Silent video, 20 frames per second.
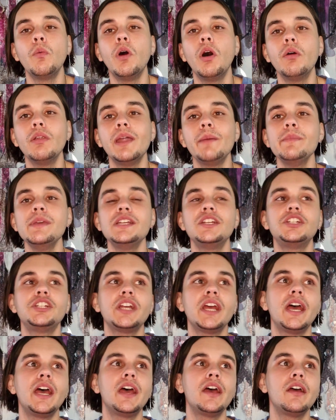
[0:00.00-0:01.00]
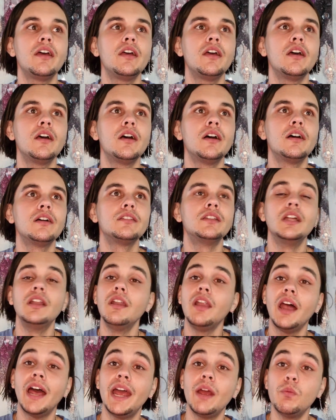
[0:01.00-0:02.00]
Well, let me share the
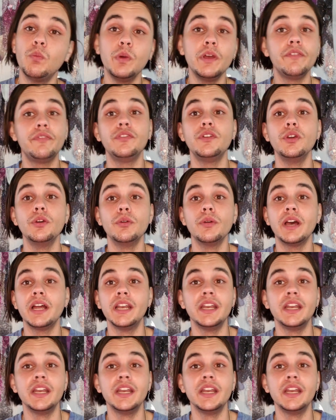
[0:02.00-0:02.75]
light with you.